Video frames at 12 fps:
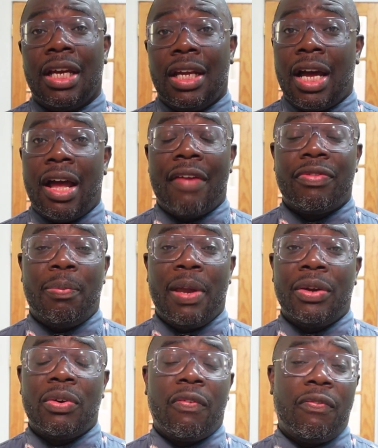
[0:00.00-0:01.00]
and not have to
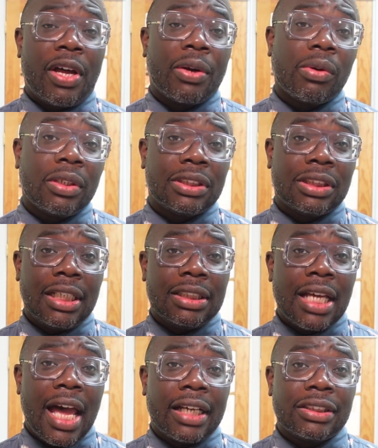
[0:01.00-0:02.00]
pay no federal or state
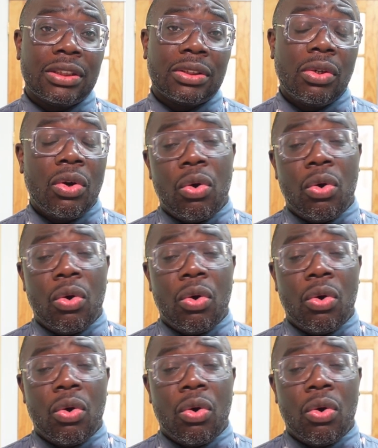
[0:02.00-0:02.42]
taxes,